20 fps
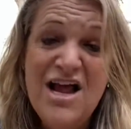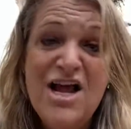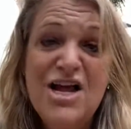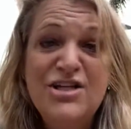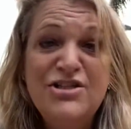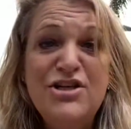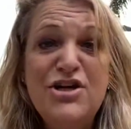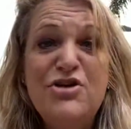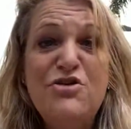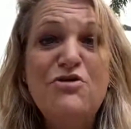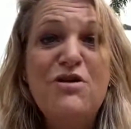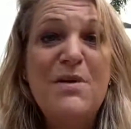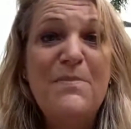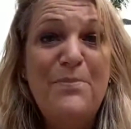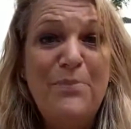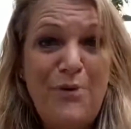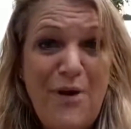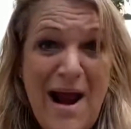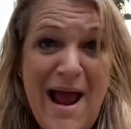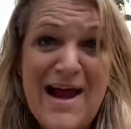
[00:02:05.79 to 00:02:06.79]
So you can
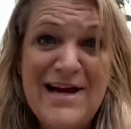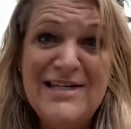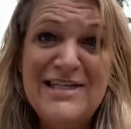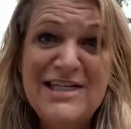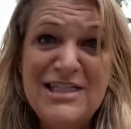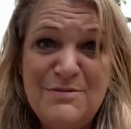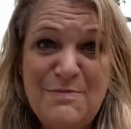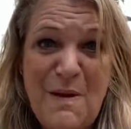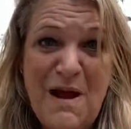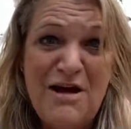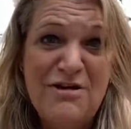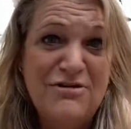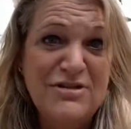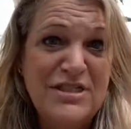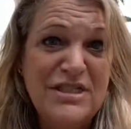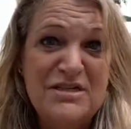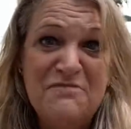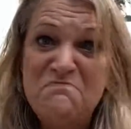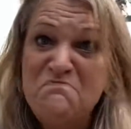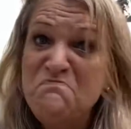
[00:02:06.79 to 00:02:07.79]
practice
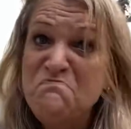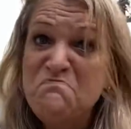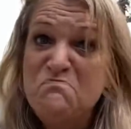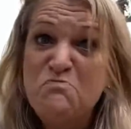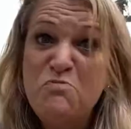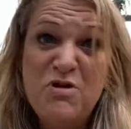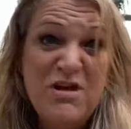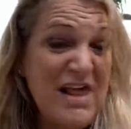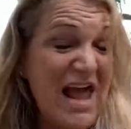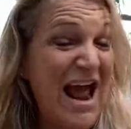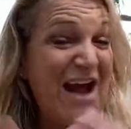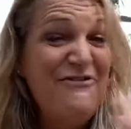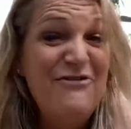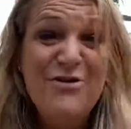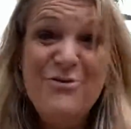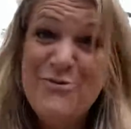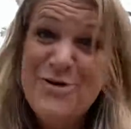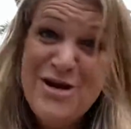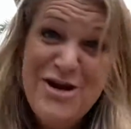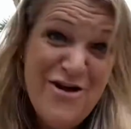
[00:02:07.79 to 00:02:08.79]
bounce with
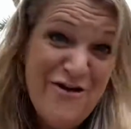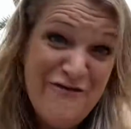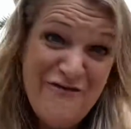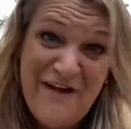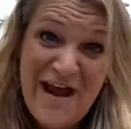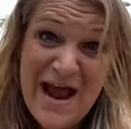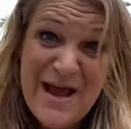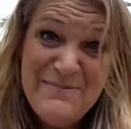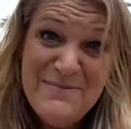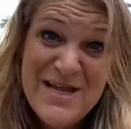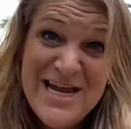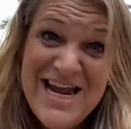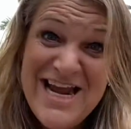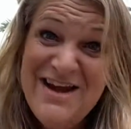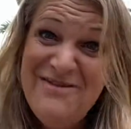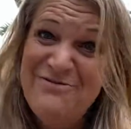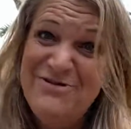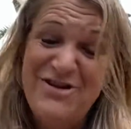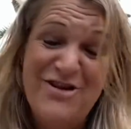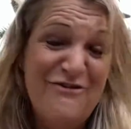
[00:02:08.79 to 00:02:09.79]
everyone in your family,
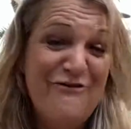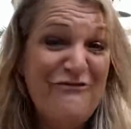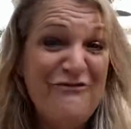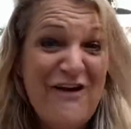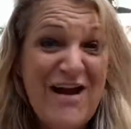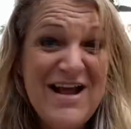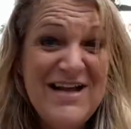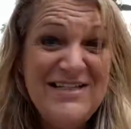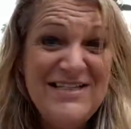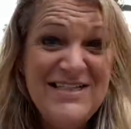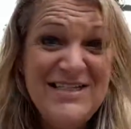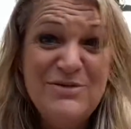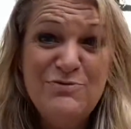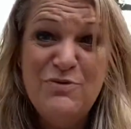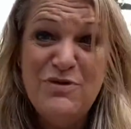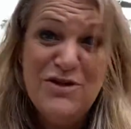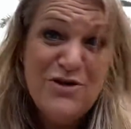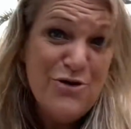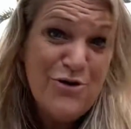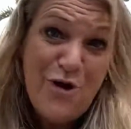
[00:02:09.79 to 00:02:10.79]
with your friends, with
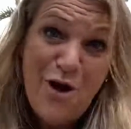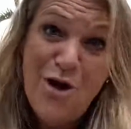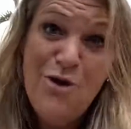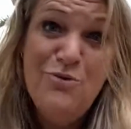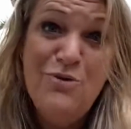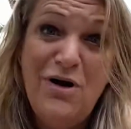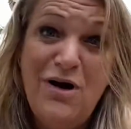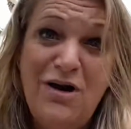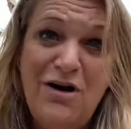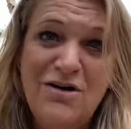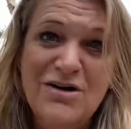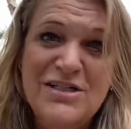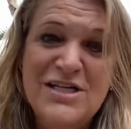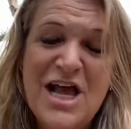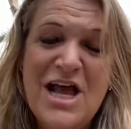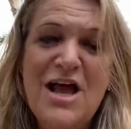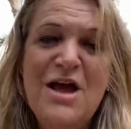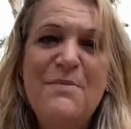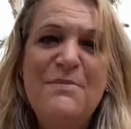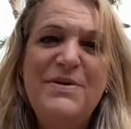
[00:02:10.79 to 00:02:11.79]
your coworkers,
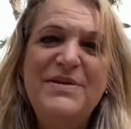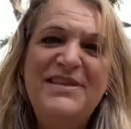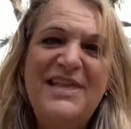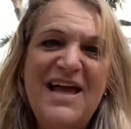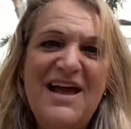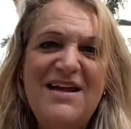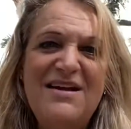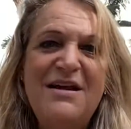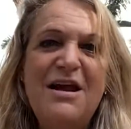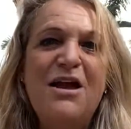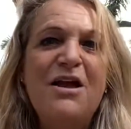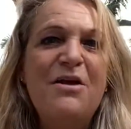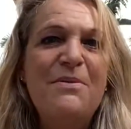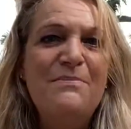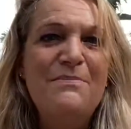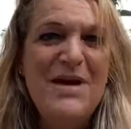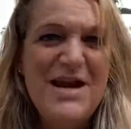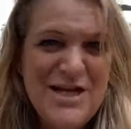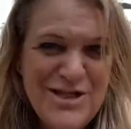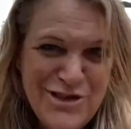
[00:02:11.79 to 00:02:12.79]
but then
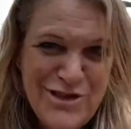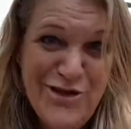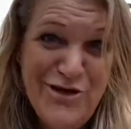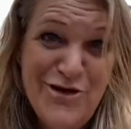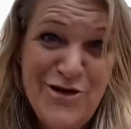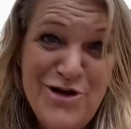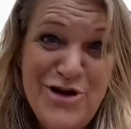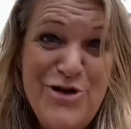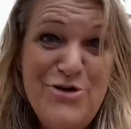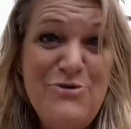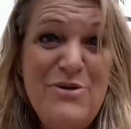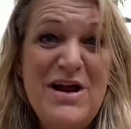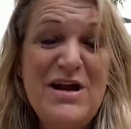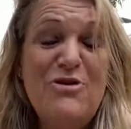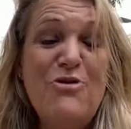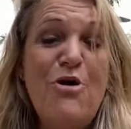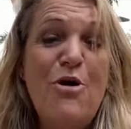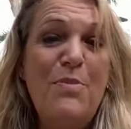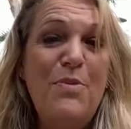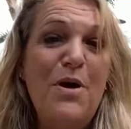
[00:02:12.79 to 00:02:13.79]
make sure you
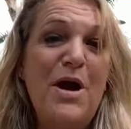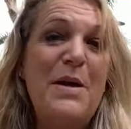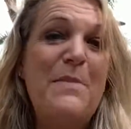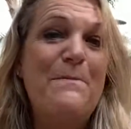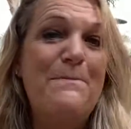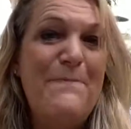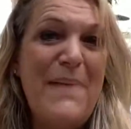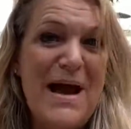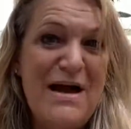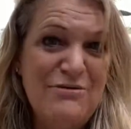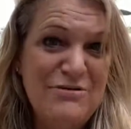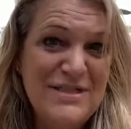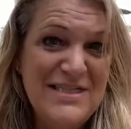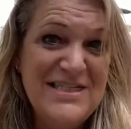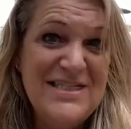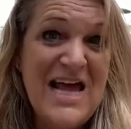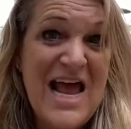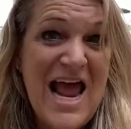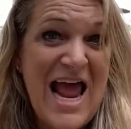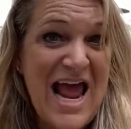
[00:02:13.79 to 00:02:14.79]
incorporate bounce
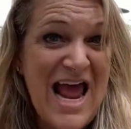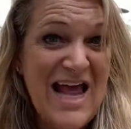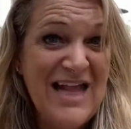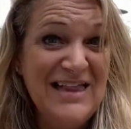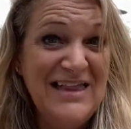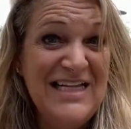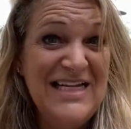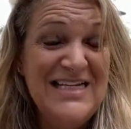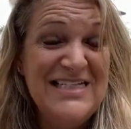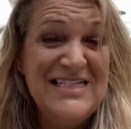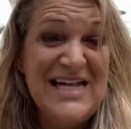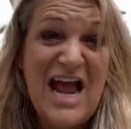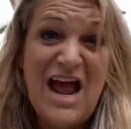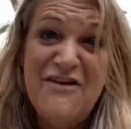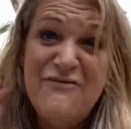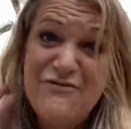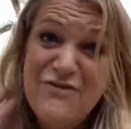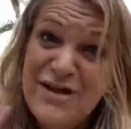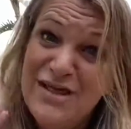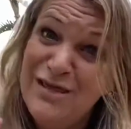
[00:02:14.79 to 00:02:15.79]
at least
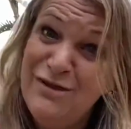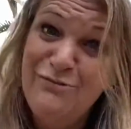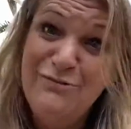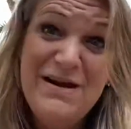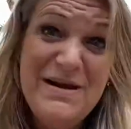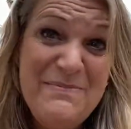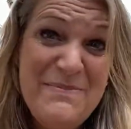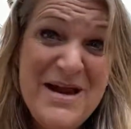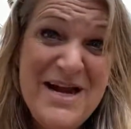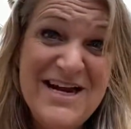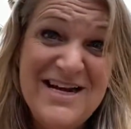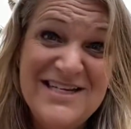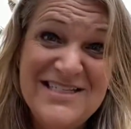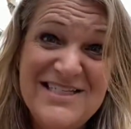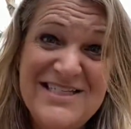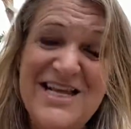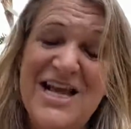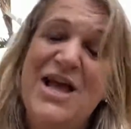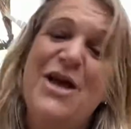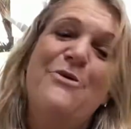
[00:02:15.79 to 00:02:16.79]
every 3 minutes
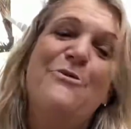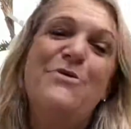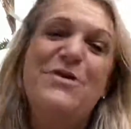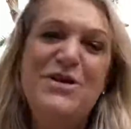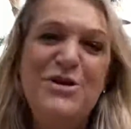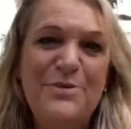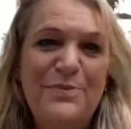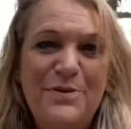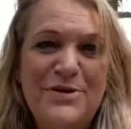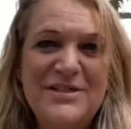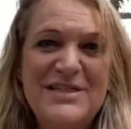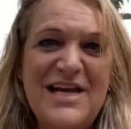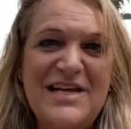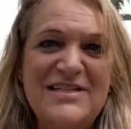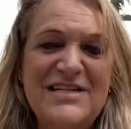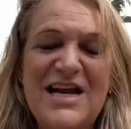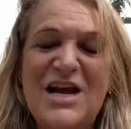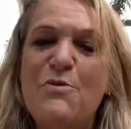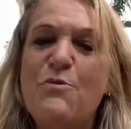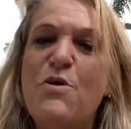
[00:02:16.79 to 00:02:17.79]
when you're
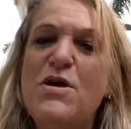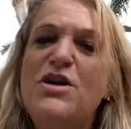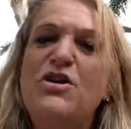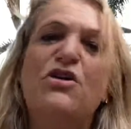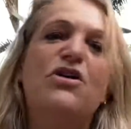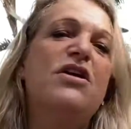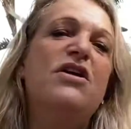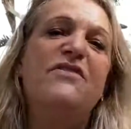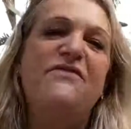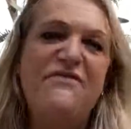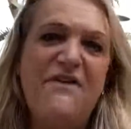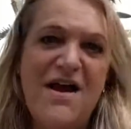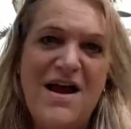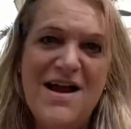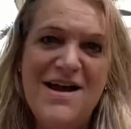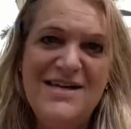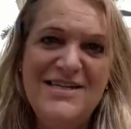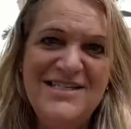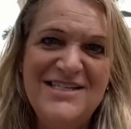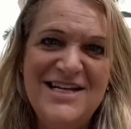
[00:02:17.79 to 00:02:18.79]
presenting. What you're going to
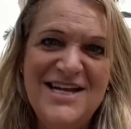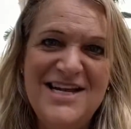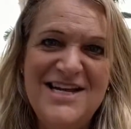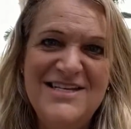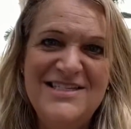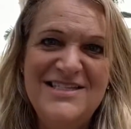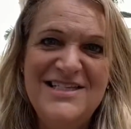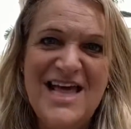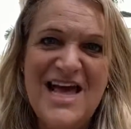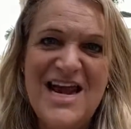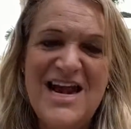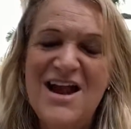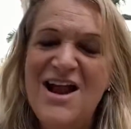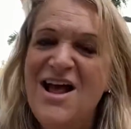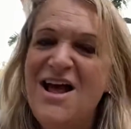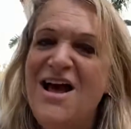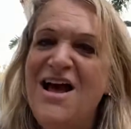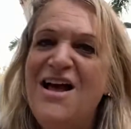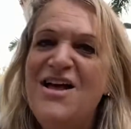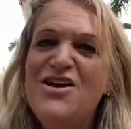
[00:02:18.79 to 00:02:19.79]
find is that
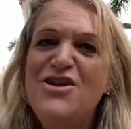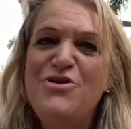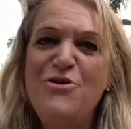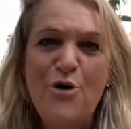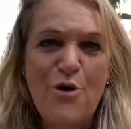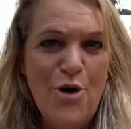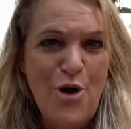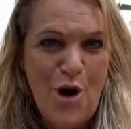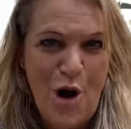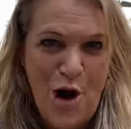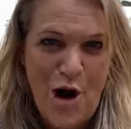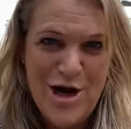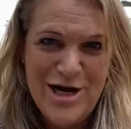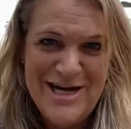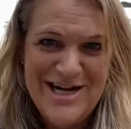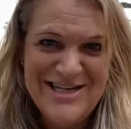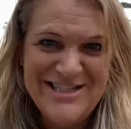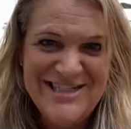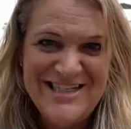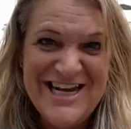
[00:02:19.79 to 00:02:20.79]
your
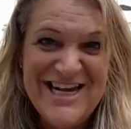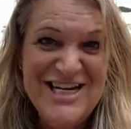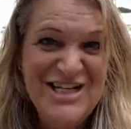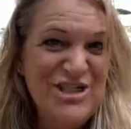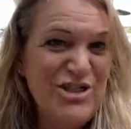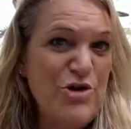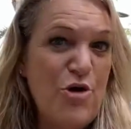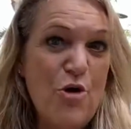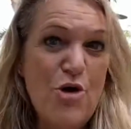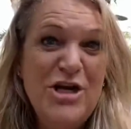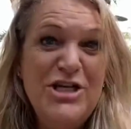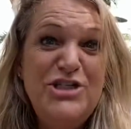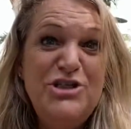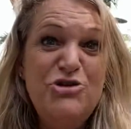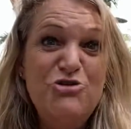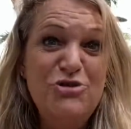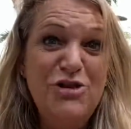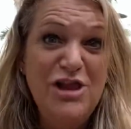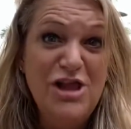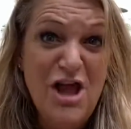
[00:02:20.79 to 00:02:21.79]
audience is going to
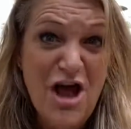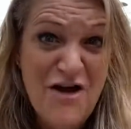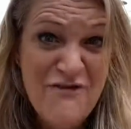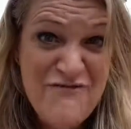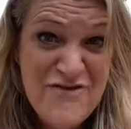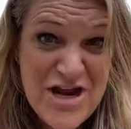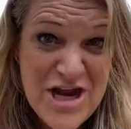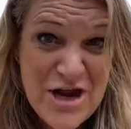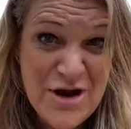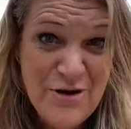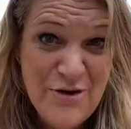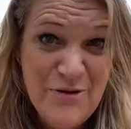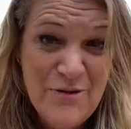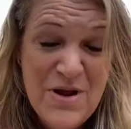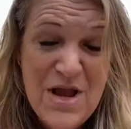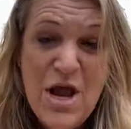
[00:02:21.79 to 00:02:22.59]
love you.